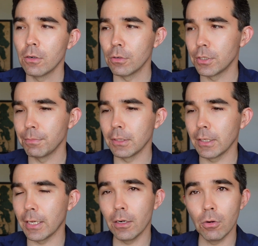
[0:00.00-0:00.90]
or something
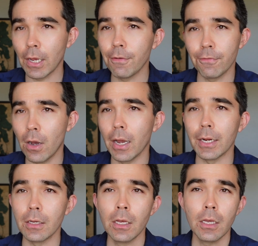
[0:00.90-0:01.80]
like that. Okay,
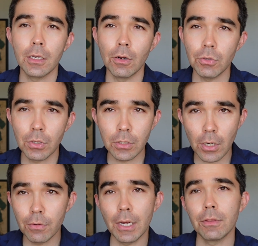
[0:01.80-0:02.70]
fine. You know, you can
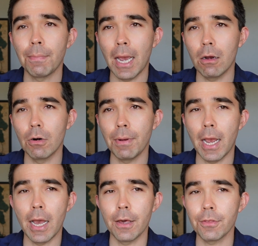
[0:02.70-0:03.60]
go down the power
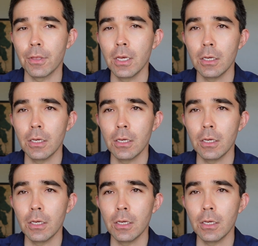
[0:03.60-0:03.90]
path.